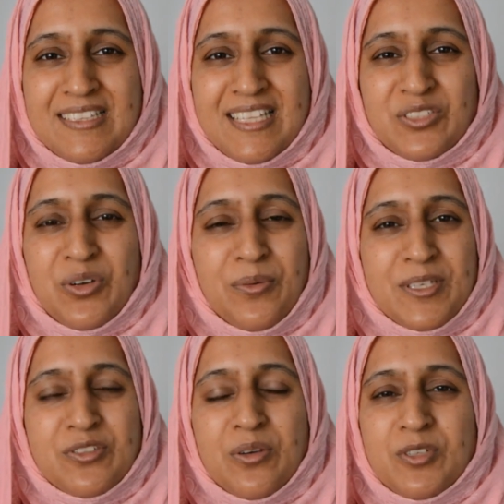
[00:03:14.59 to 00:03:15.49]
There's
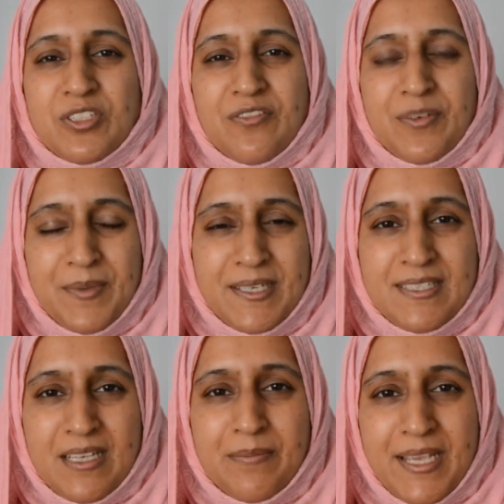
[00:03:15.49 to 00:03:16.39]
always so much of a big
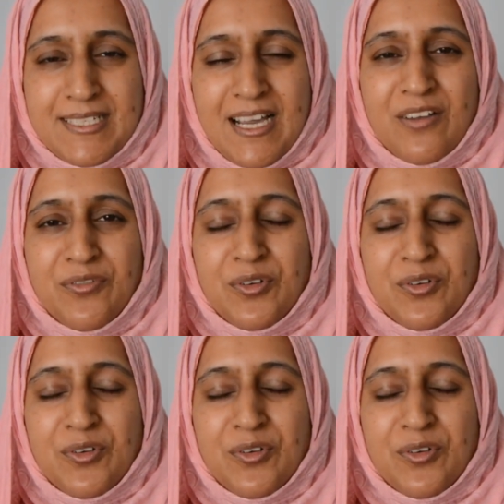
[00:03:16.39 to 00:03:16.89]
deal made out